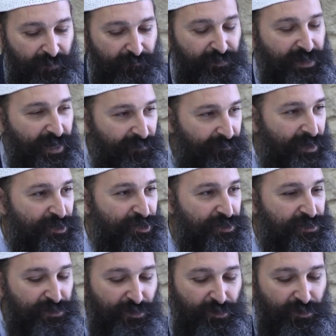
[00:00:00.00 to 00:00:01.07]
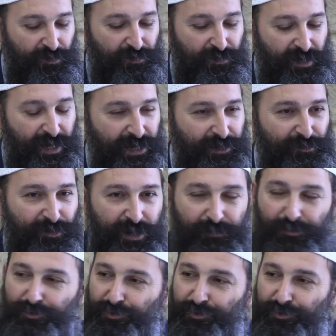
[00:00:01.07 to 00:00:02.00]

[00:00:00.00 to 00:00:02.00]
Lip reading: V'kavash yitro, and you're able